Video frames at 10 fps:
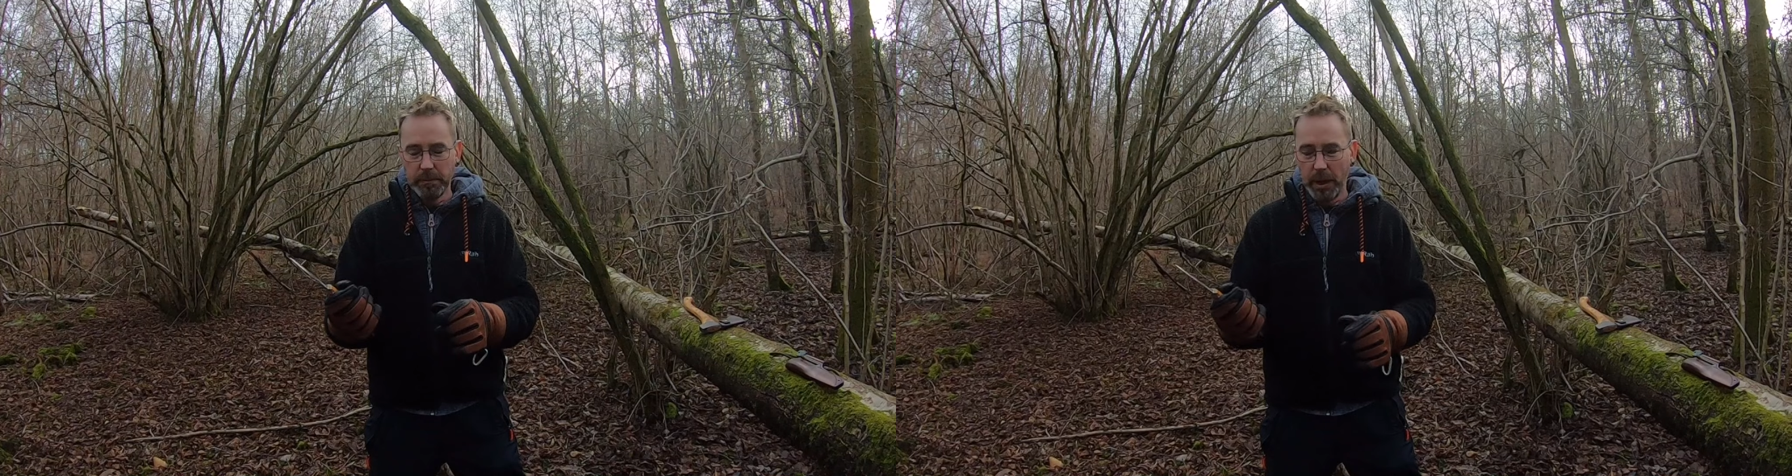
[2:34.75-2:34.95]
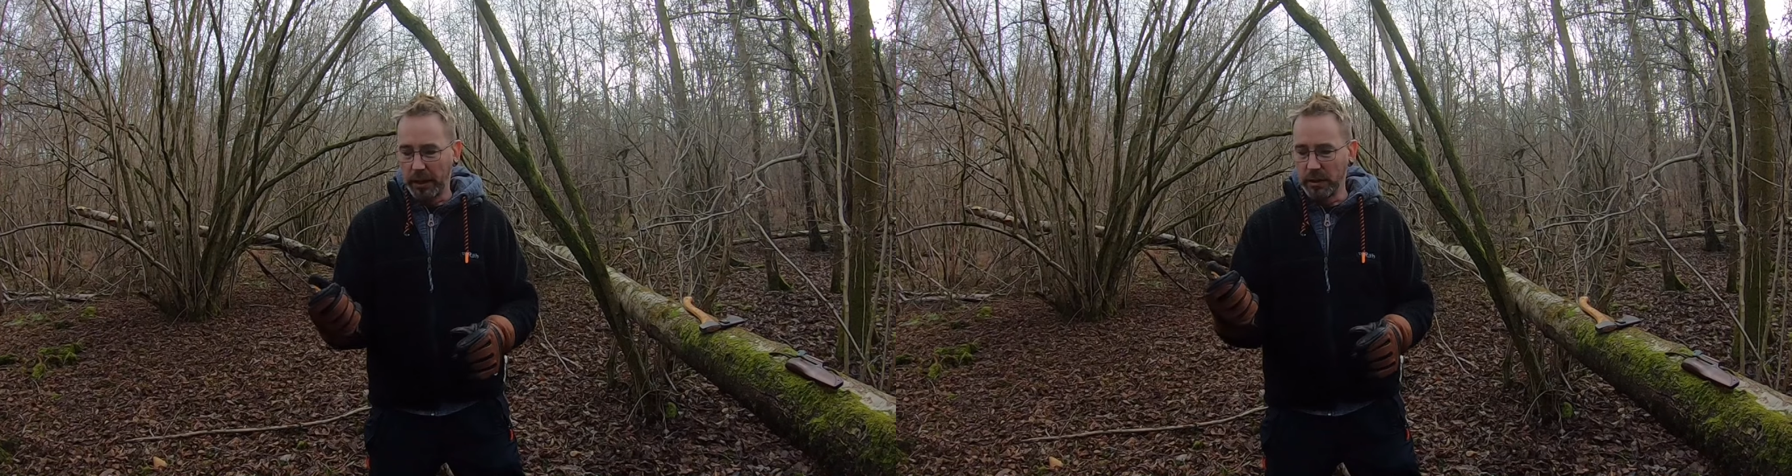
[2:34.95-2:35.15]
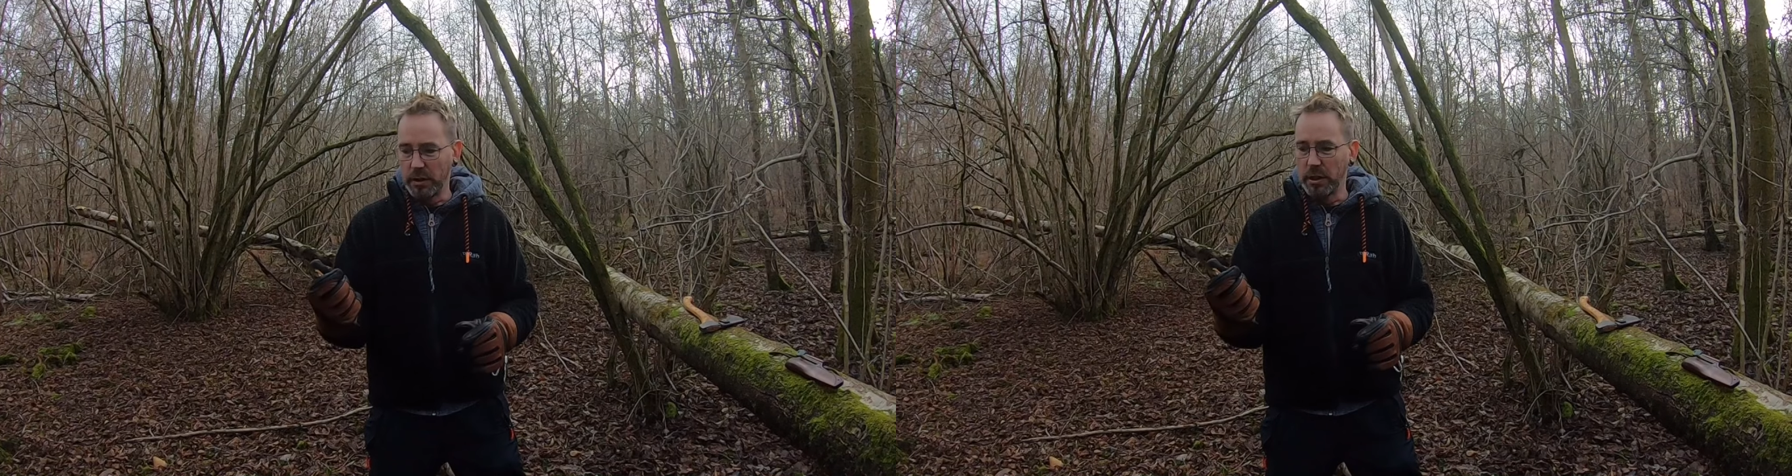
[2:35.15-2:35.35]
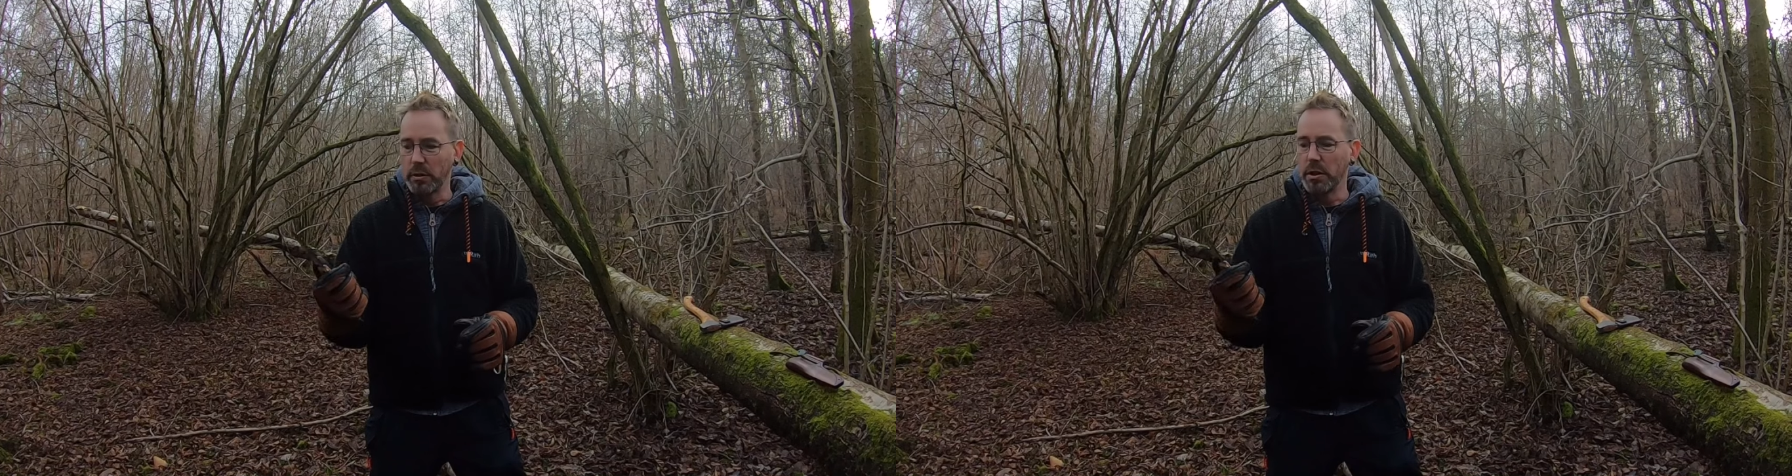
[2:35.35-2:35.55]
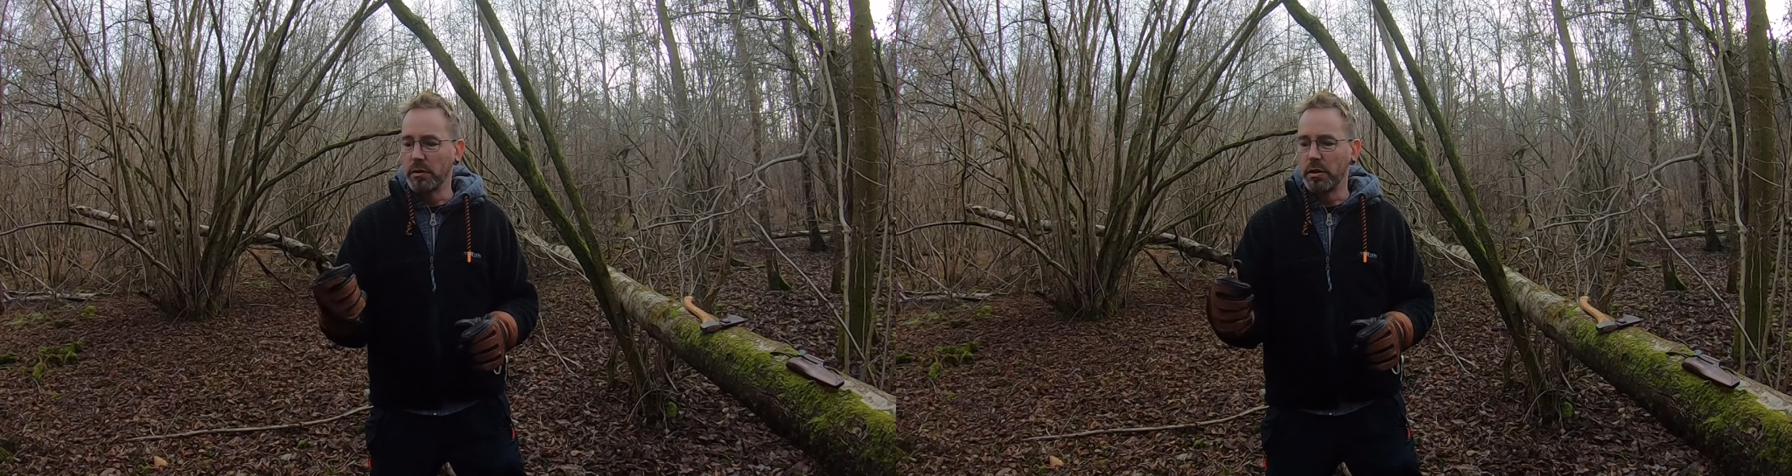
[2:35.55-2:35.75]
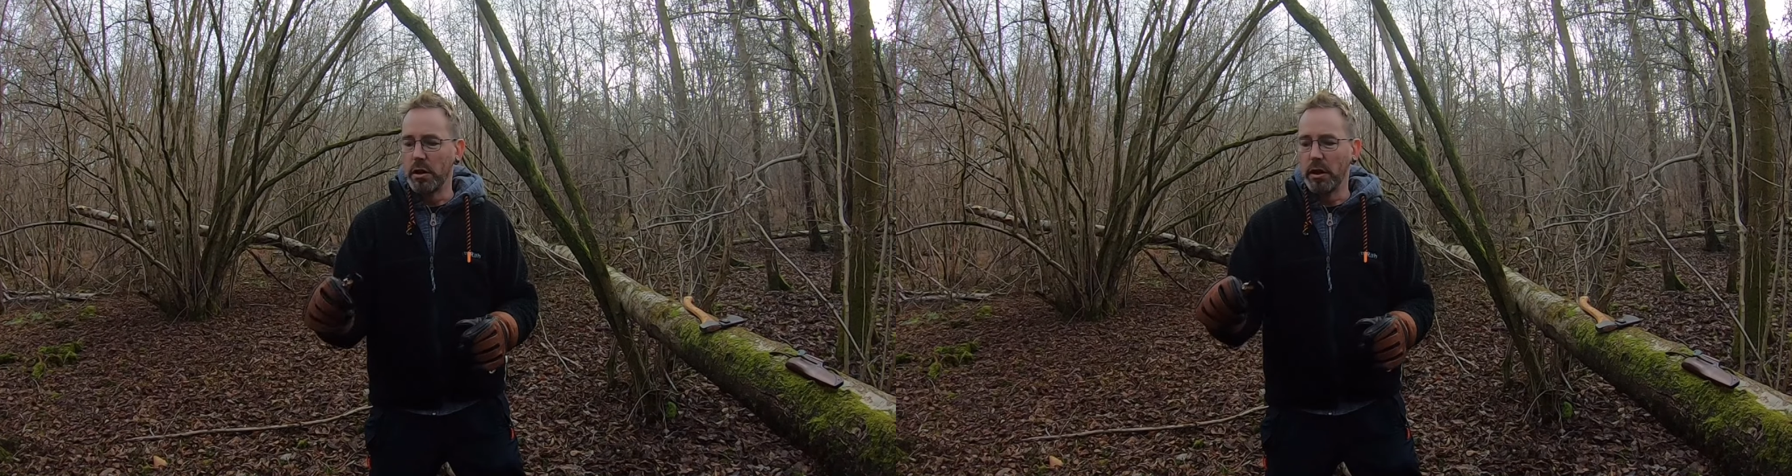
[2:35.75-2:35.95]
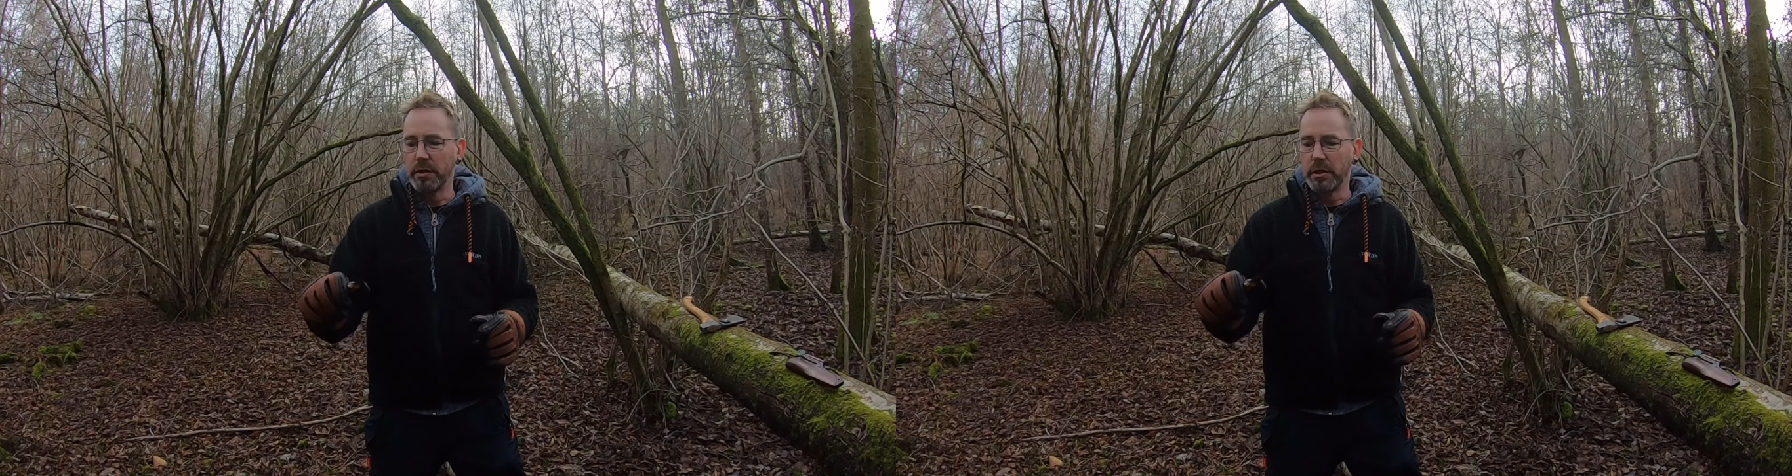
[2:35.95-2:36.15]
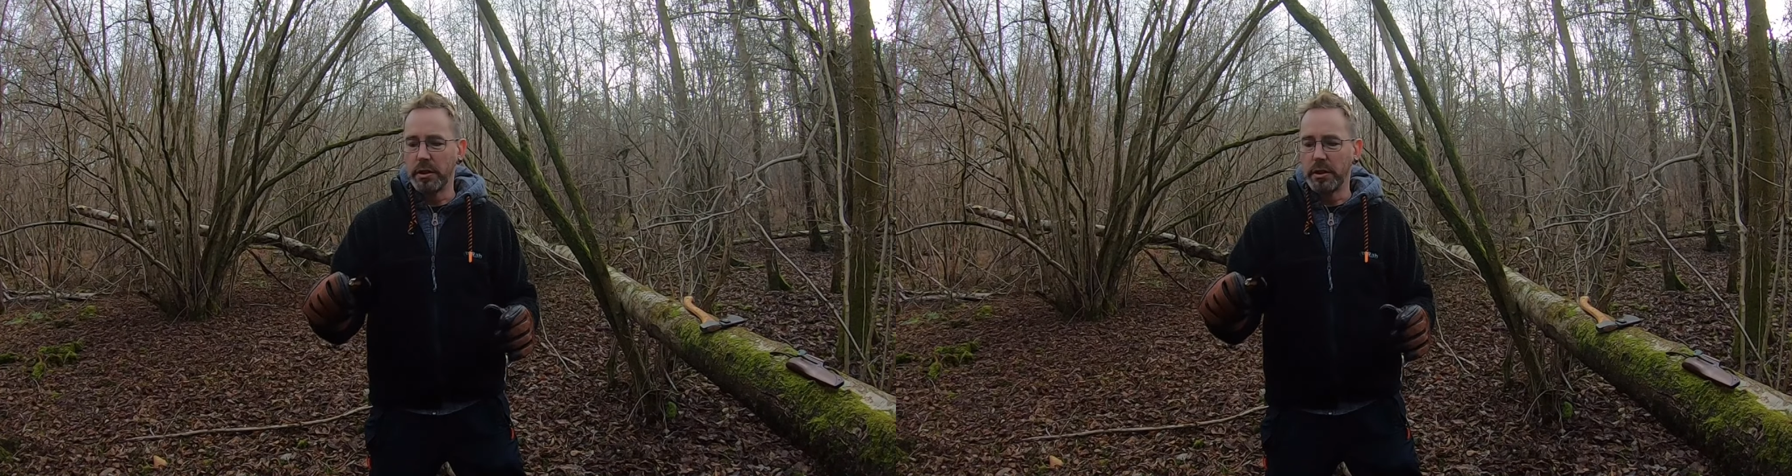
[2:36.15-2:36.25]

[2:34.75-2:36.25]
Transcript: I can still use a knife